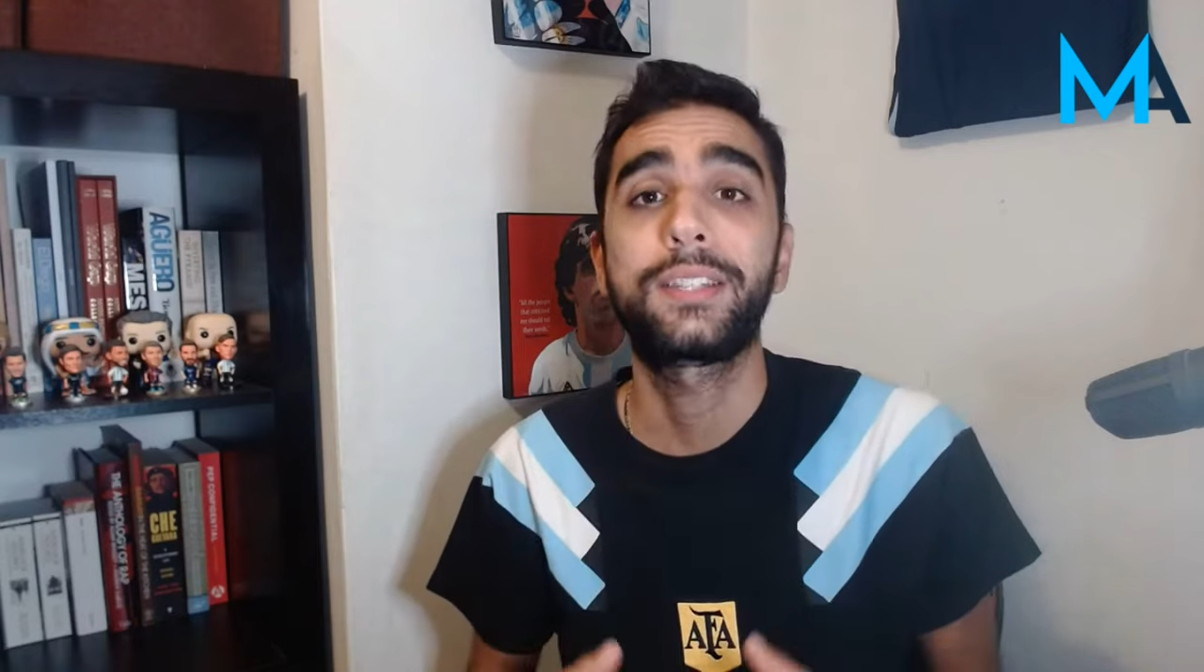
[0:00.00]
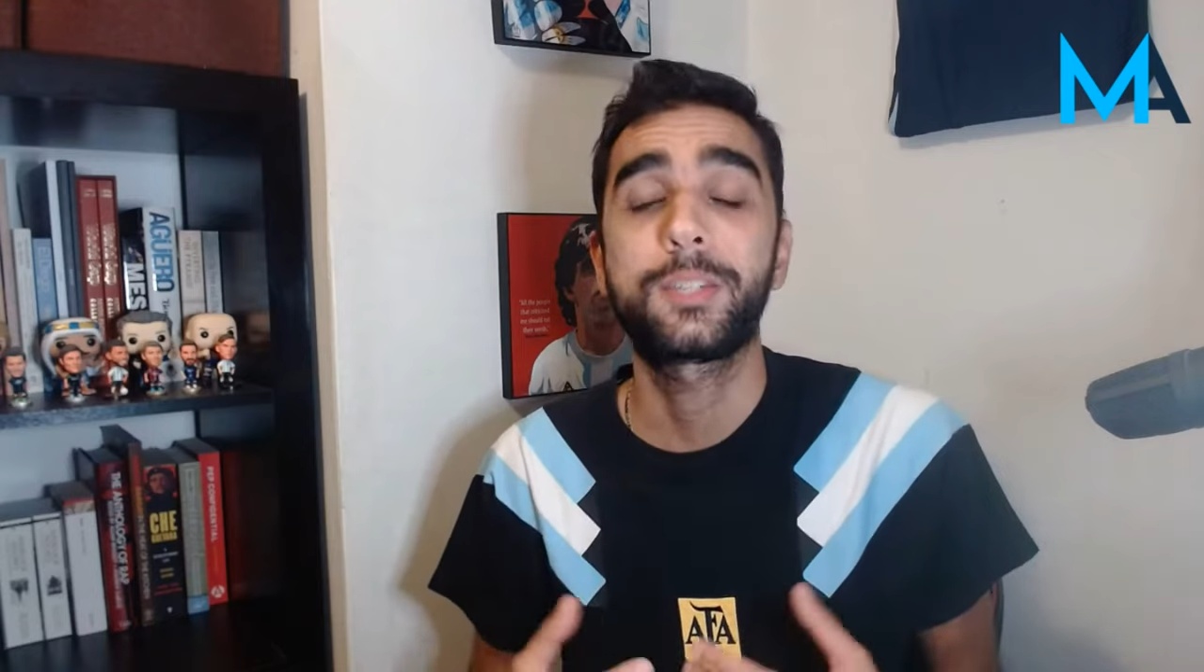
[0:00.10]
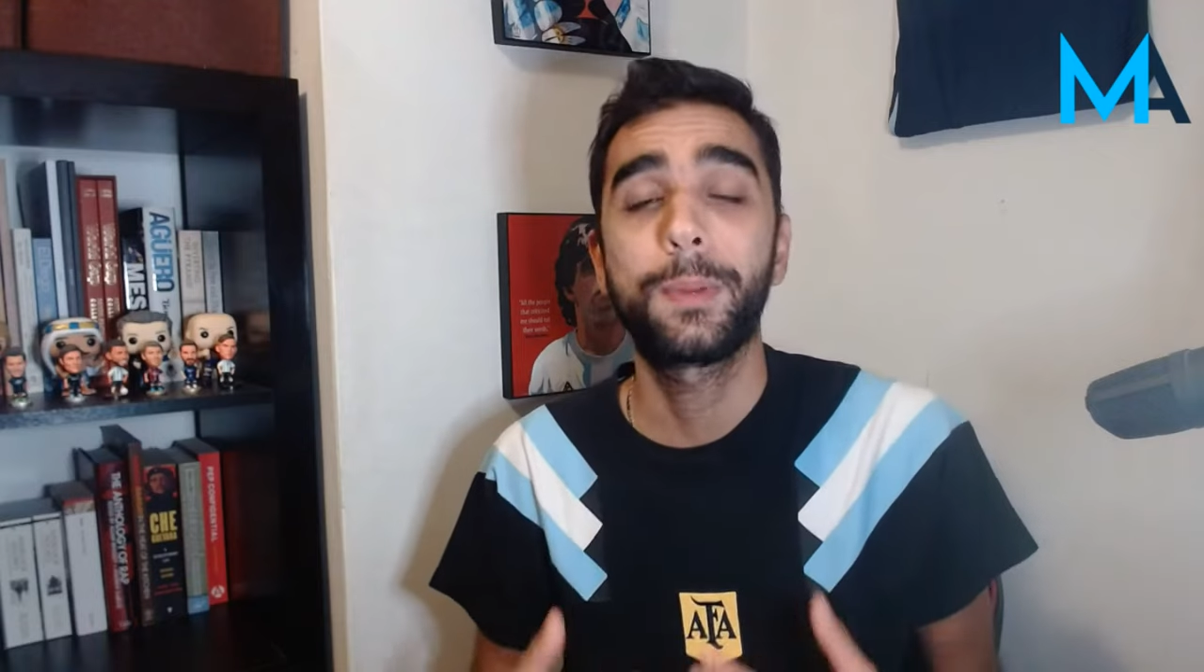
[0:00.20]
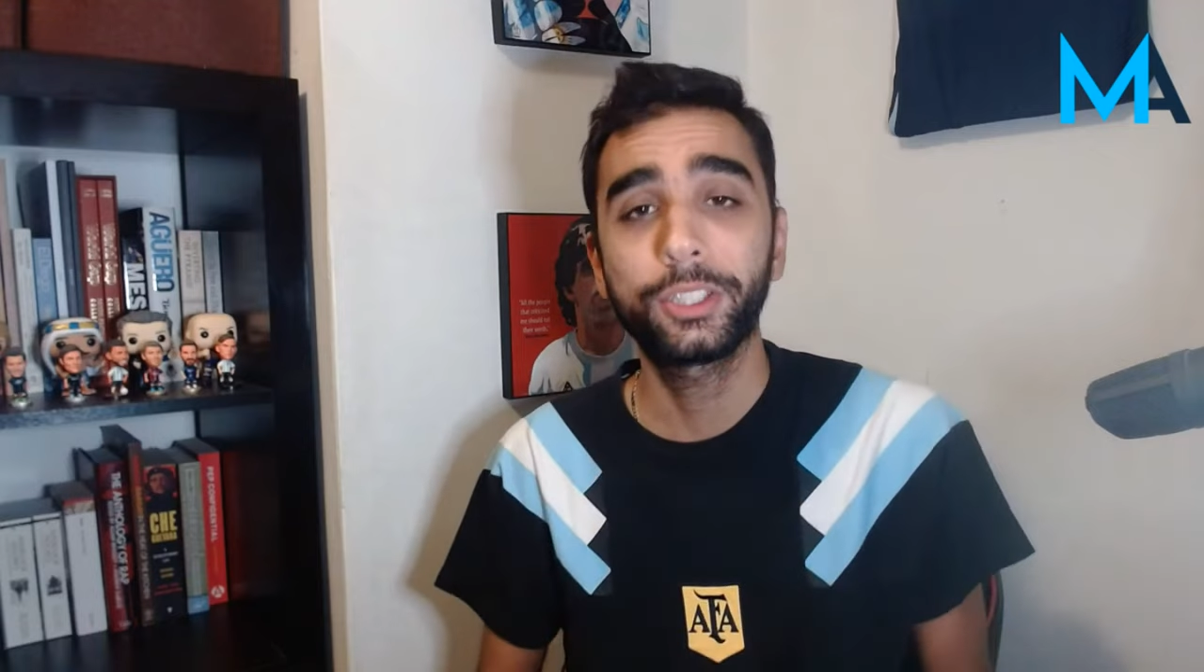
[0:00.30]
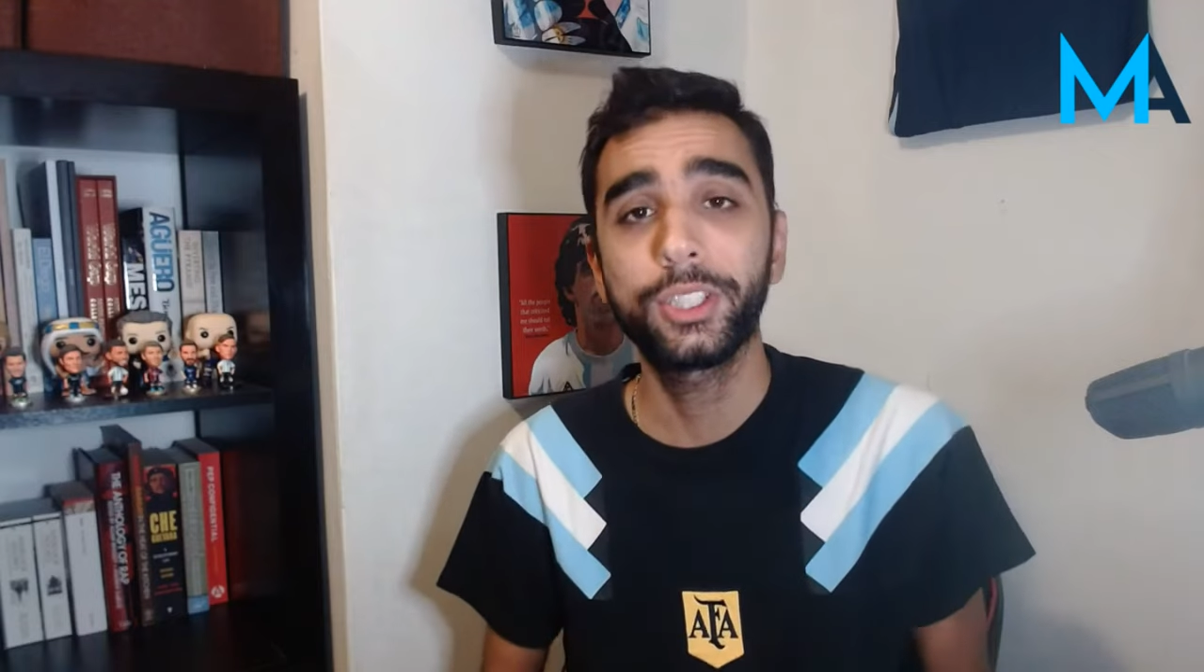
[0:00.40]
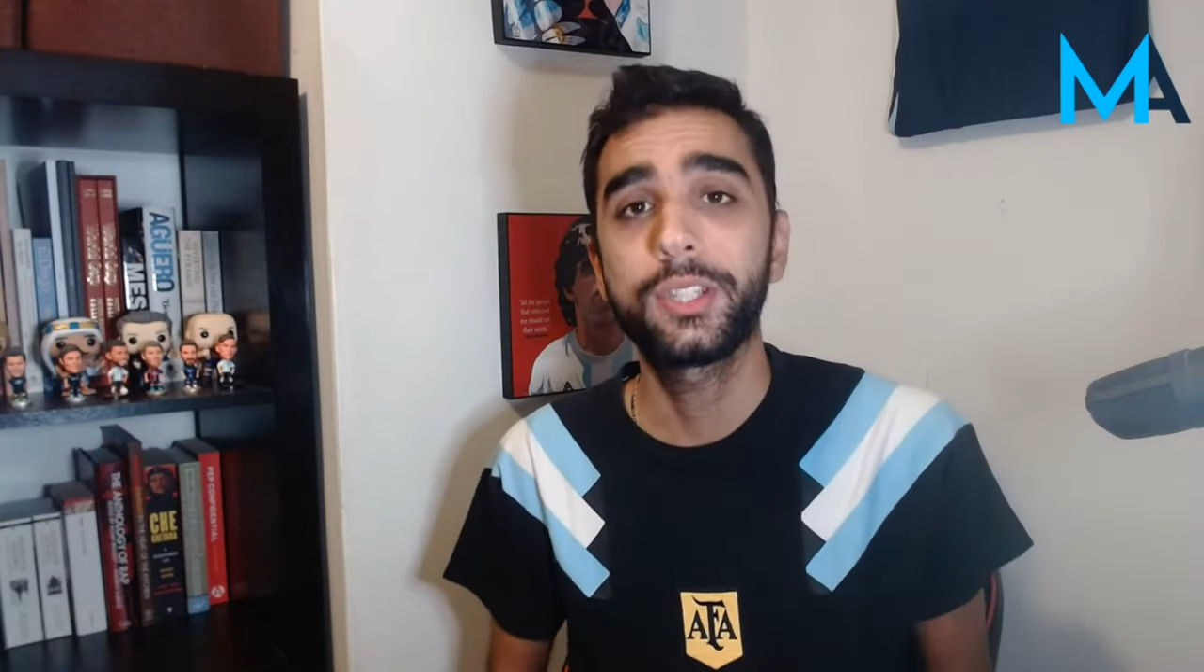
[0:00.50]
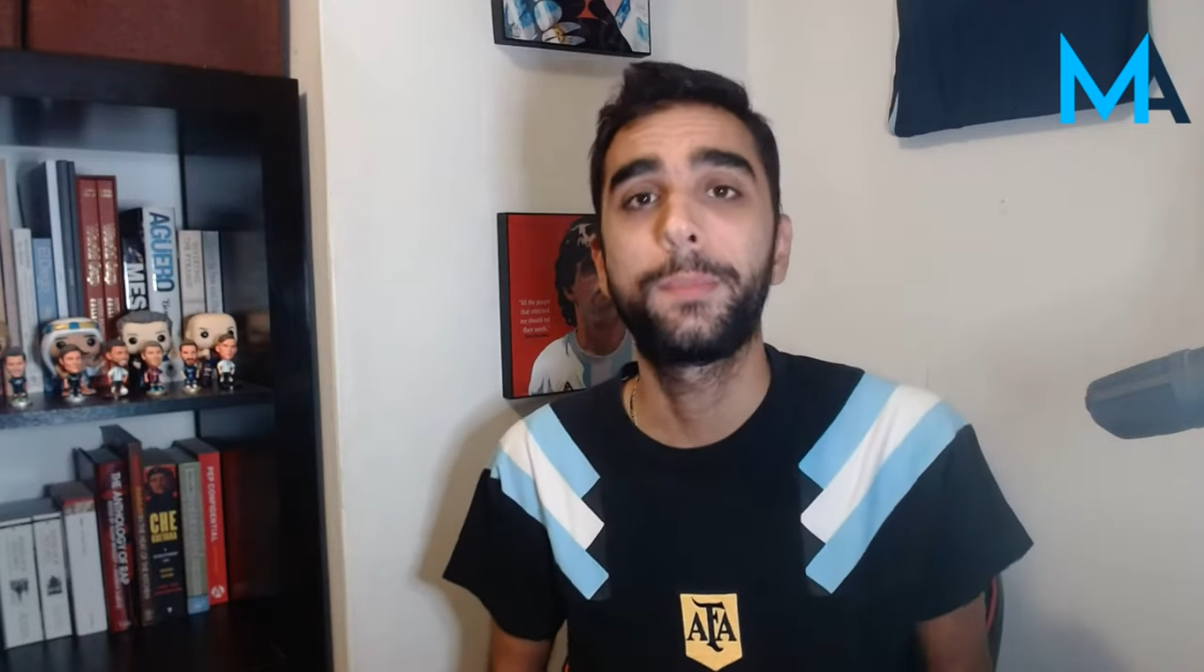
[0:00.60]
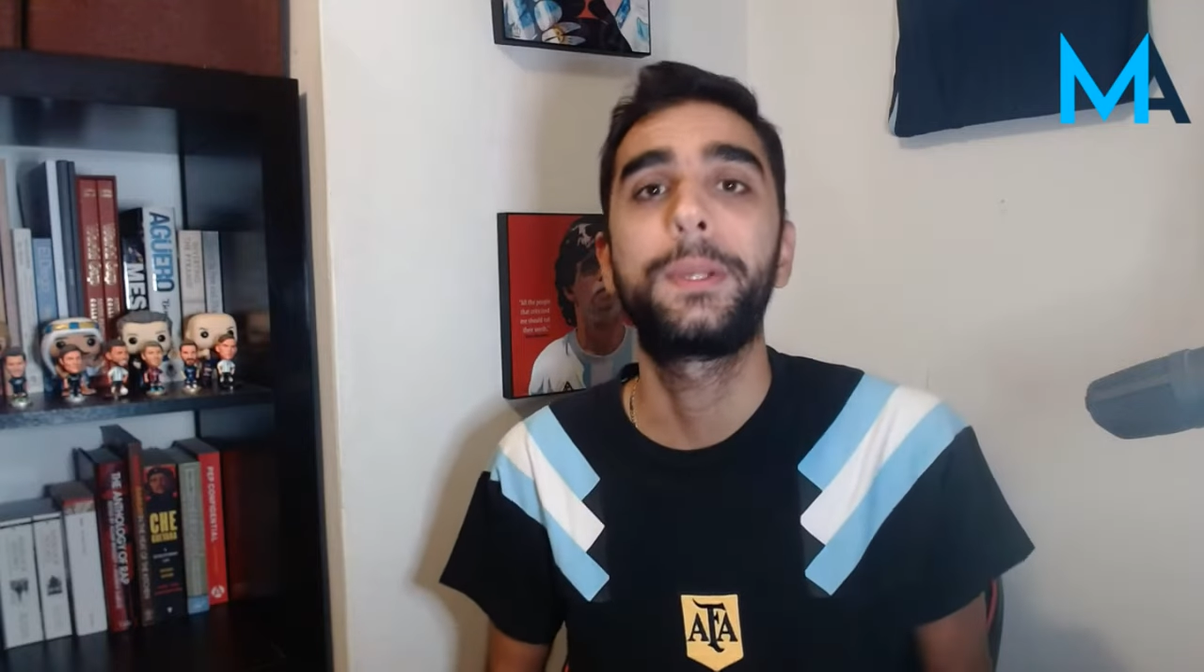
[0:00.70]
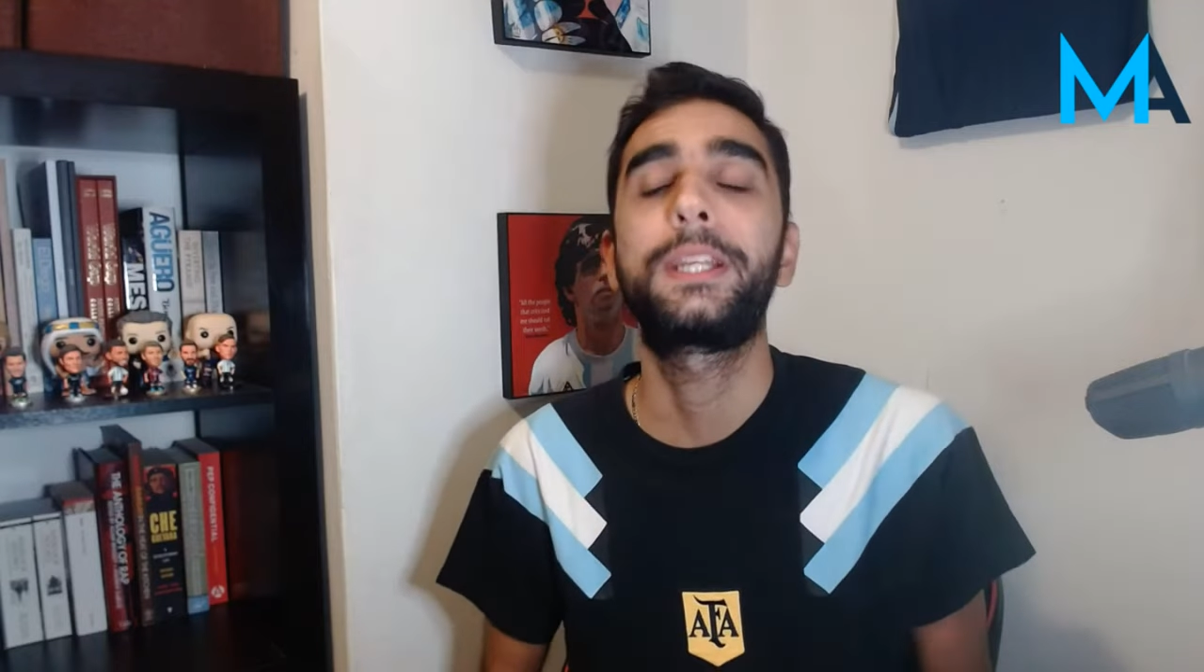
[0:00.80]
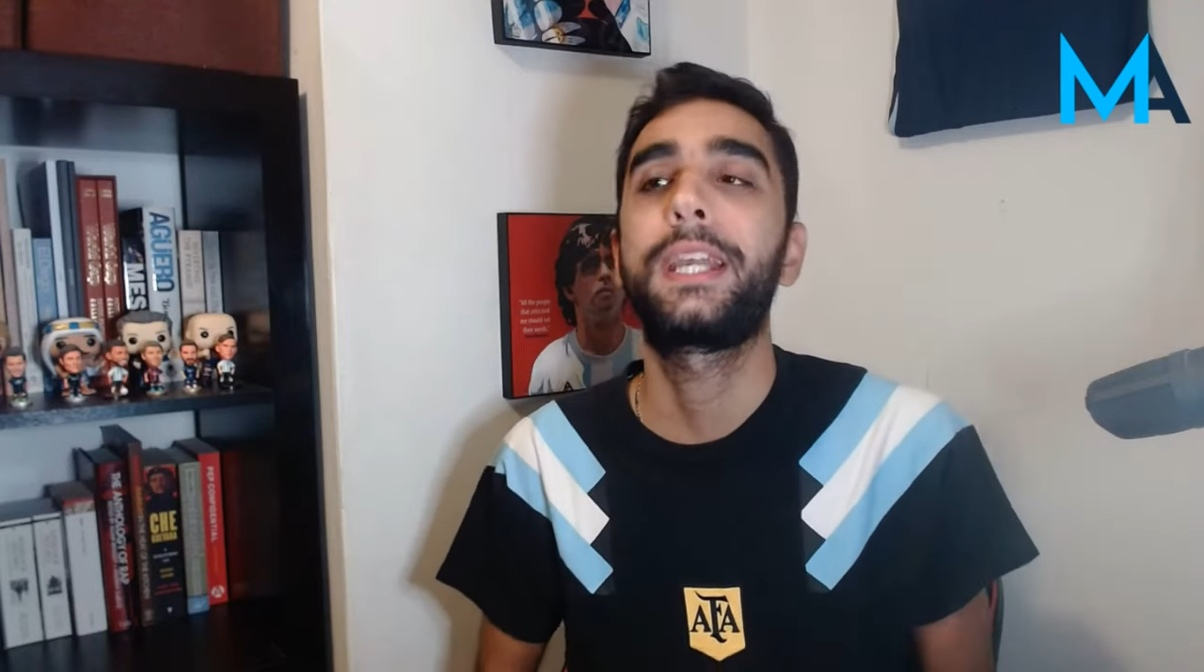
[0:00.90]
especially in the
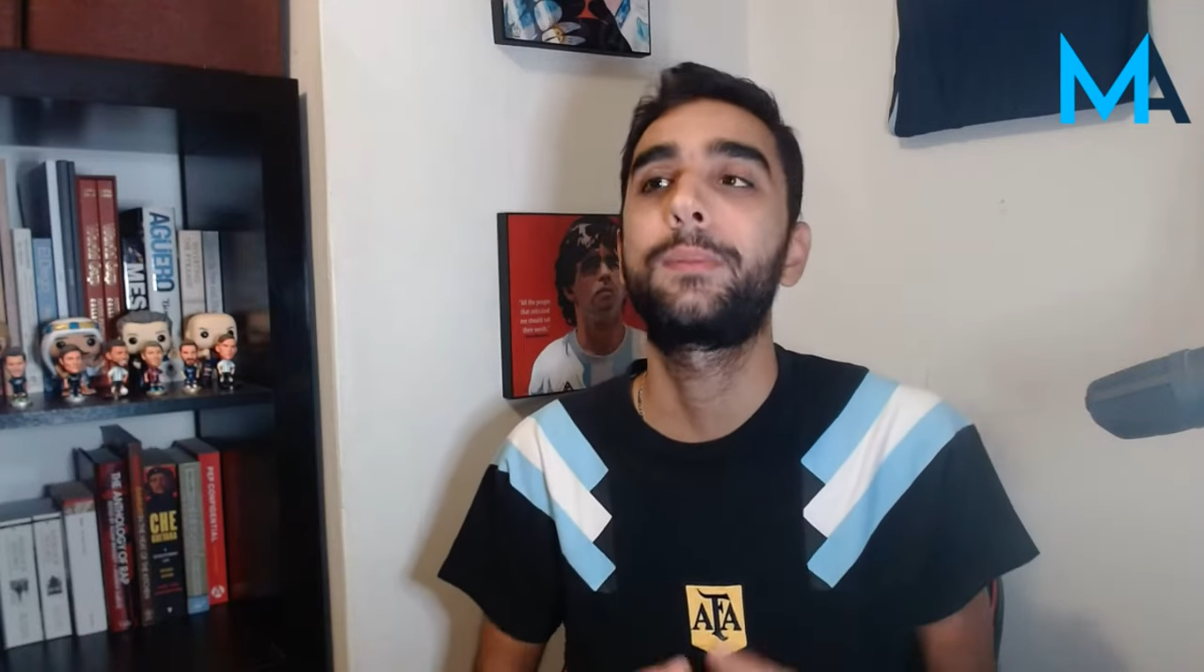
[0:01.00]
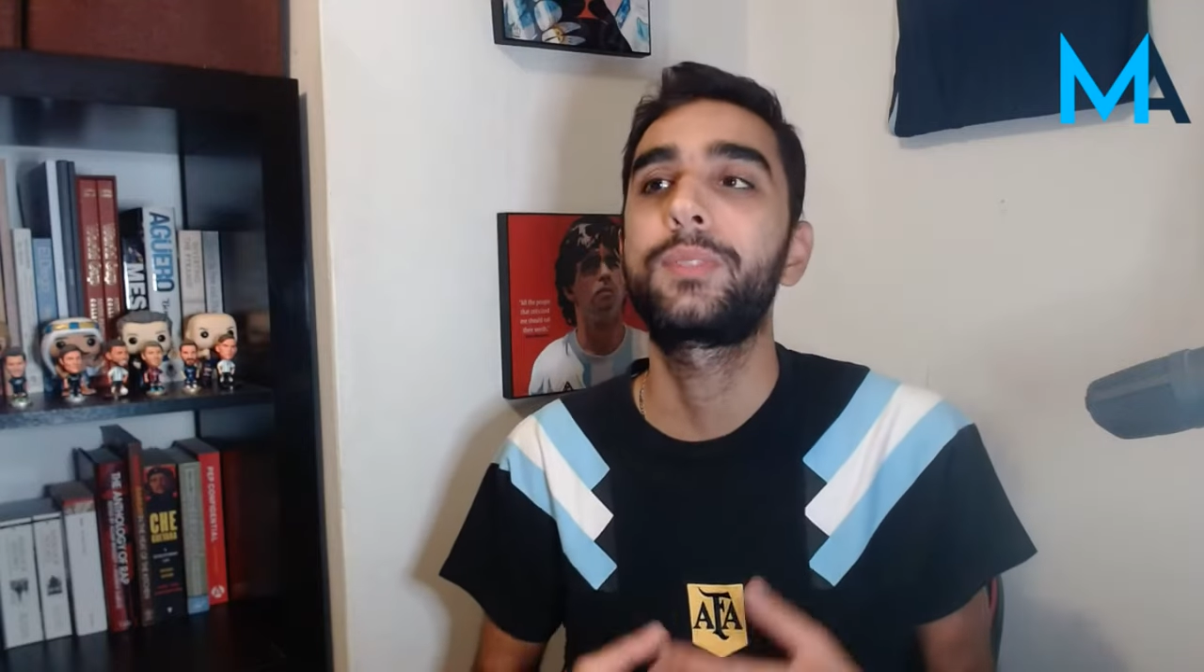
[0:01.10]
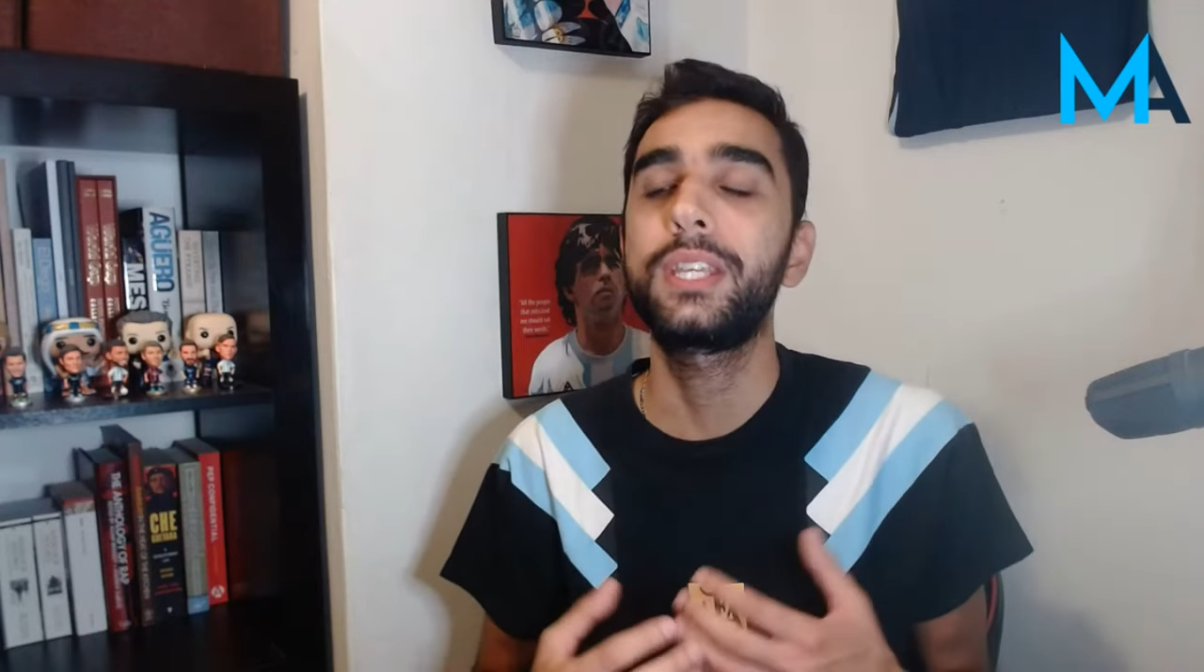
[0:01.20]
big games,